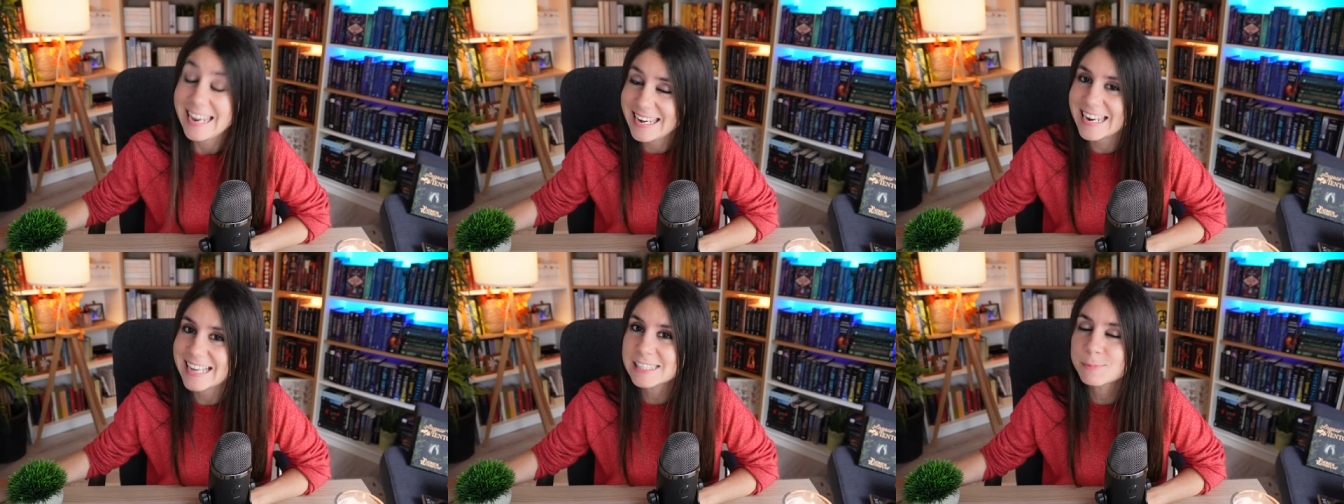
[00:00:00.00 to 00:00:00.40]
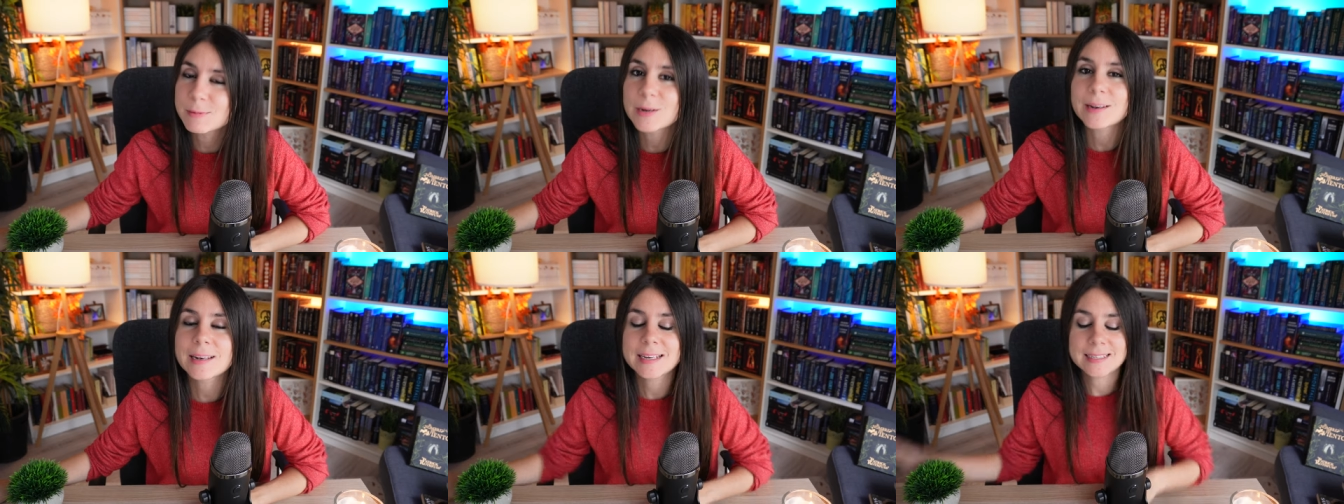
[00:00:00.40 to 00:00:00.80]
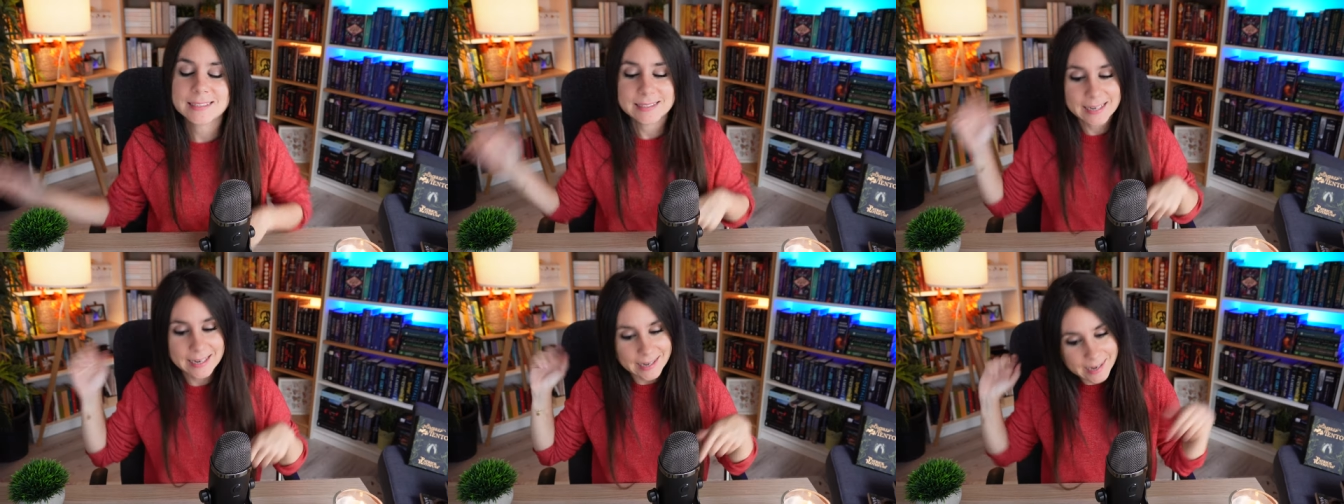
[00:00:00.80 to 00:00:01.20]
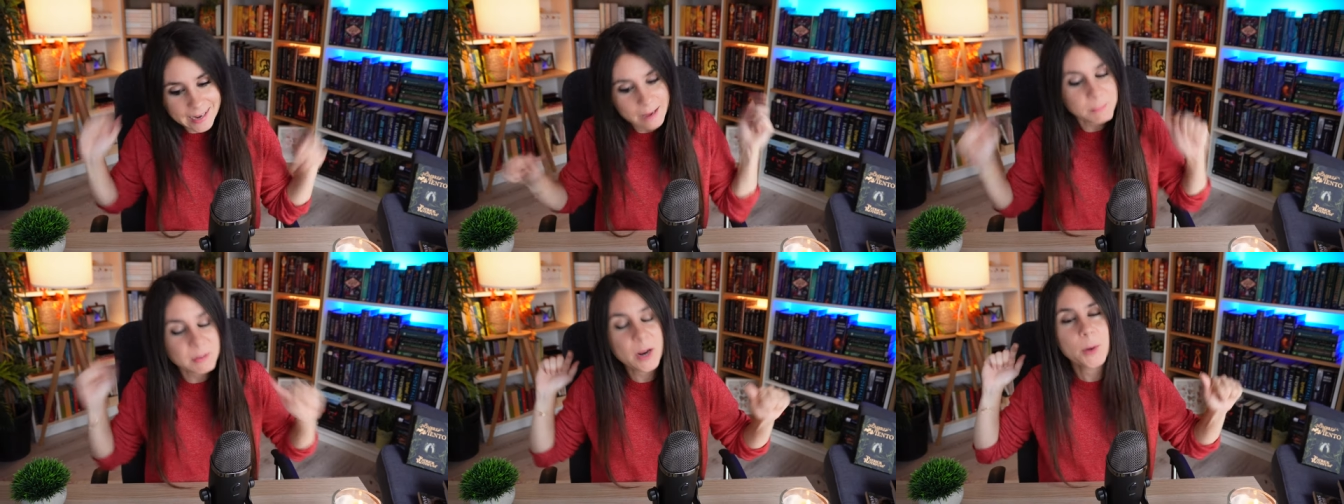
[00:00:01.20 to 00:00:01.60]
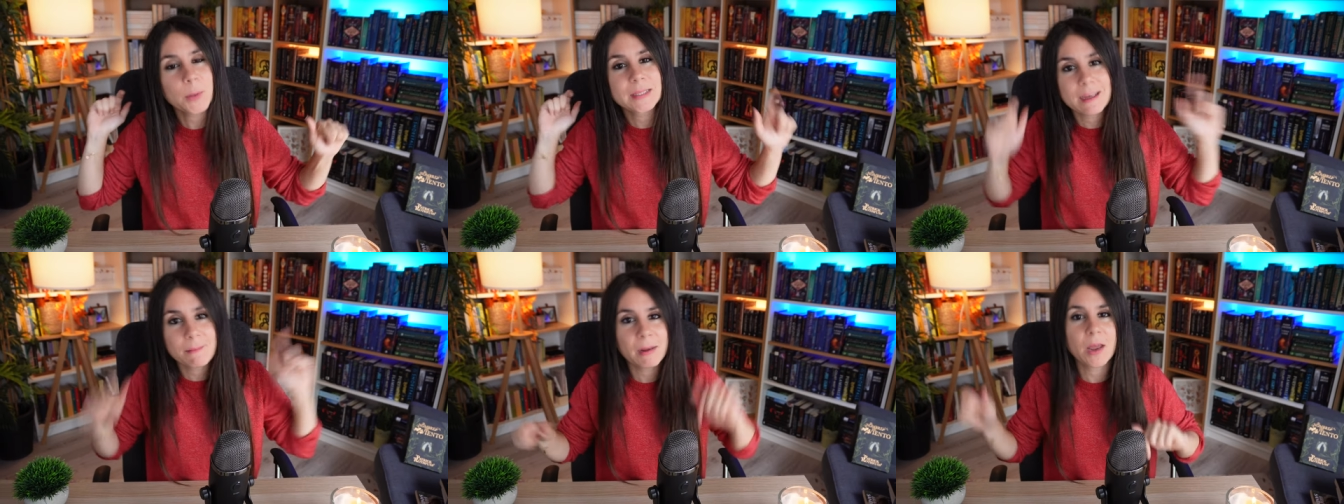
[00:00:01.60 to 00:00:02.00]
And last but not least, and let me know
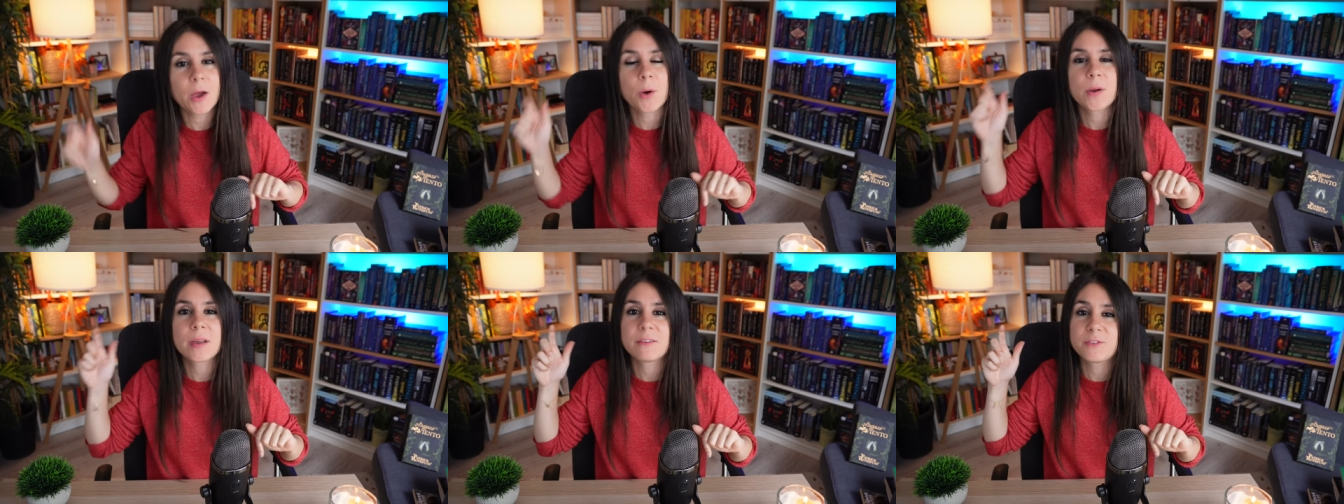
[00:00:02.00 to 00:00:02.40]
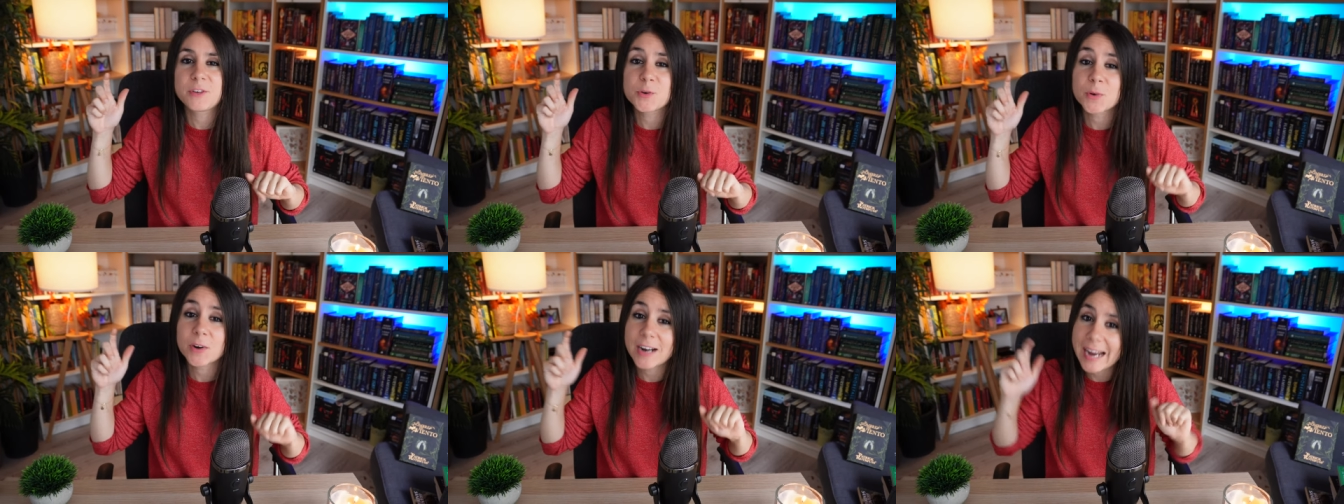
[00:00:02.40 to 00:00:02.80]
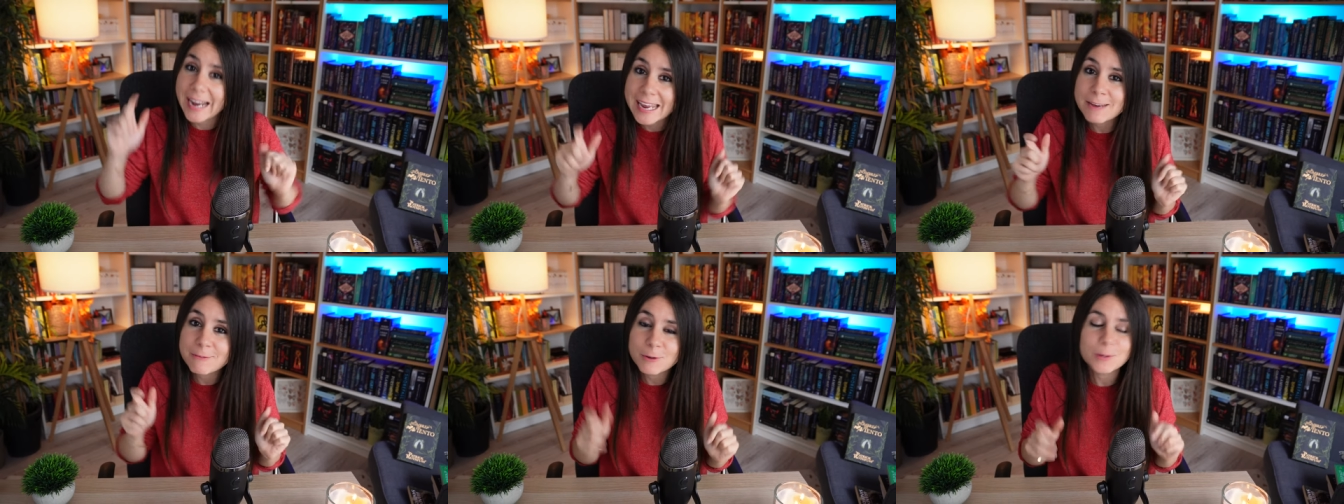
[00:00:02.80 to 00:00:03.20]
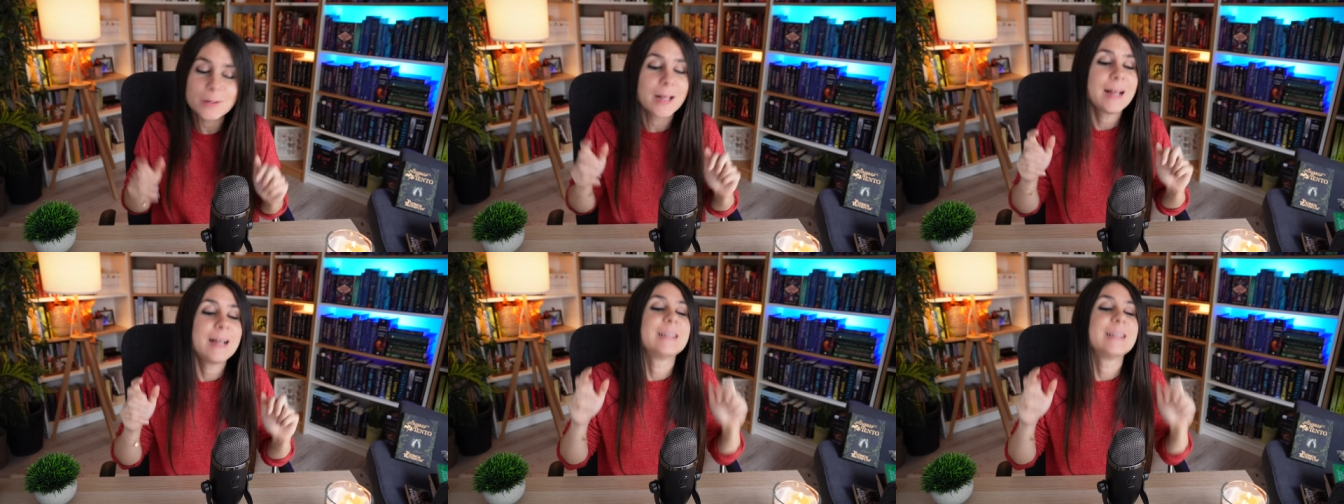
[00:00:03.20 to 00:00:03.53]
down below if you were able